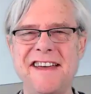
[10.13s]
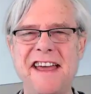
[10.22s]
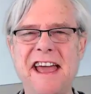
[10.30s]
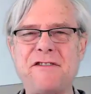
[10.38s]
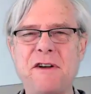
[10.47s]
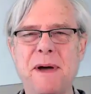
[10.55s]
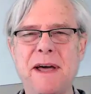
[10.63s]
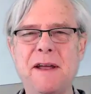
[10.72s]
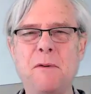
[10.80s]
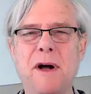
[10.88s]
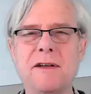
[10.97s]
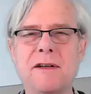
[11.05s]
Hey everybody,
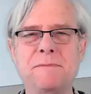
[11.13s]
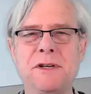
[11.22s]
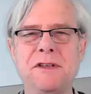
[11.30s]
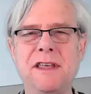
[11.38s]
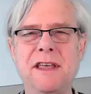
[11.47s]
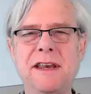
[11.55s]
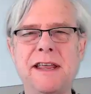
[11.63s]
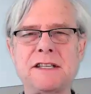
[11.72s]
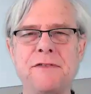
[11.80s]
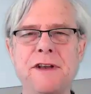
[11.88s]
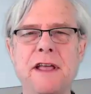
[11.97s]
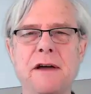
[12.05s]
welcome to the next
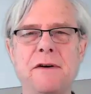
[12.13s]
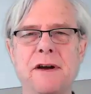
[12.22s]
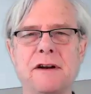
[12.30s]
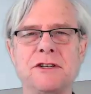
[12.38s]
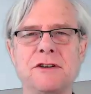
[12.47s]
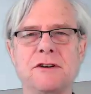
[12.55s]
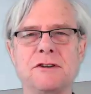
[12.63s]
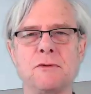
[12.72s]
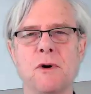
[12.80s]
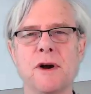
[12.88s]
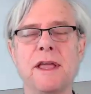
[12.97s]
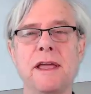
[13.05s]
video in our series of
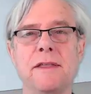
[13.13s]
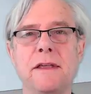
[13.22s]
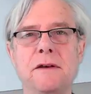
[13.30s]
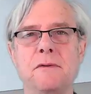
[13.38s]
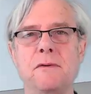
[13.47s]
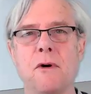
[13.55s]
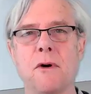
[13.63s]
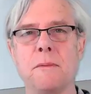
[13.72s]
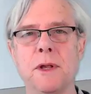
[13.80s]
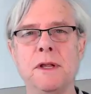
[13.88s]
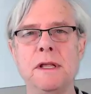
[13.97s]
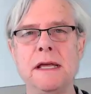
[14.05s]
Working in the New
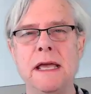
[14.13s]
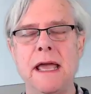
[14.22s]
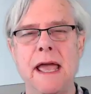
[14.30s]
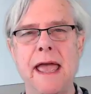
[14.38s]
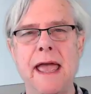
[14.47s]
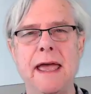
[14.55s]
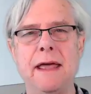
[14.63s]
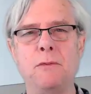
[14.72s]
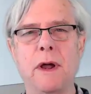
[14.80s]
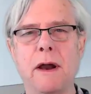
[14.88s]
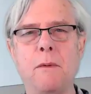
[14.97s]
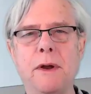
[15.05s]
Normal. And
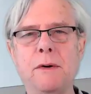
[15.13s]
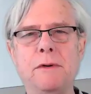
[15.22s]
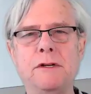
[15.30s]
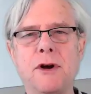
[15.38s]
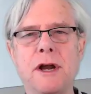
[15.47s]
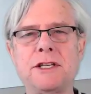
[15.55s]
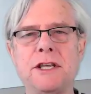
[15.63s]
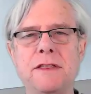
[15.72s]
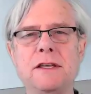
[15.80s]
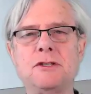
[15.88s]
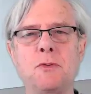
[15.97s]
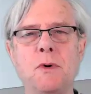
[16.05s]
what I want to address in
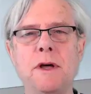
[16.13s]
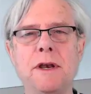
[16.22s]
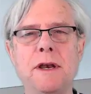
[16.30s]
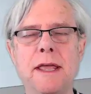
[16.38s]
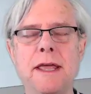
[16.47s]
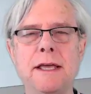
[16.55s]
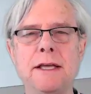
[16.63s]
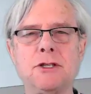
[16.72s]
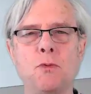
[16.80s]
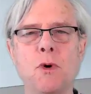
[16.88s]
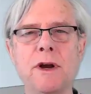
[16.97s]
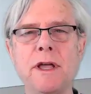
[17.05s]
this one is
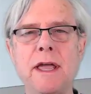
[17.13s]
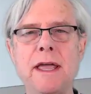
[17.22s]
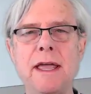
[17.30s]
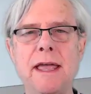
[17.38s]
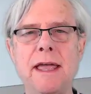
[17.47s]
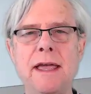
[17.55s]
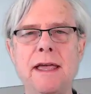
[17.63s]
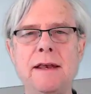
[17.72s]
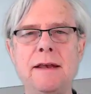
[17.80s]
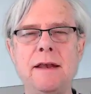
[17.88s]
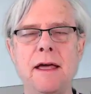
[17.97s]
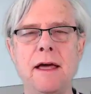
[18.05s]
working
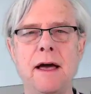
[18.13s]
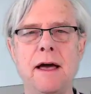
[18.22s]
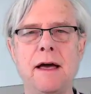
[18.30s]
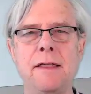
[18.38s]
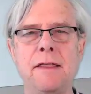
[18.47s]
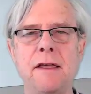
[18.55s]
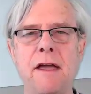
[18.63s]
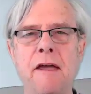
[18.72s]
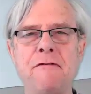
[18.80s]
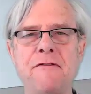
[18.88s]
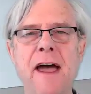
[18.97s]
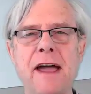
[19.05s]
in a
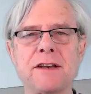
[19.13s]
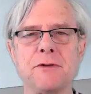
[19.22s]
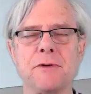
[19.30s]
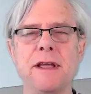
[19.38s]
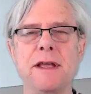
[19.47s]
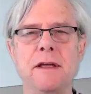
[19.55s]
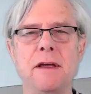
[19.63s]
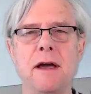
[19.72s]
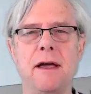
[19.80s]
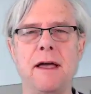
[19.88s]
factory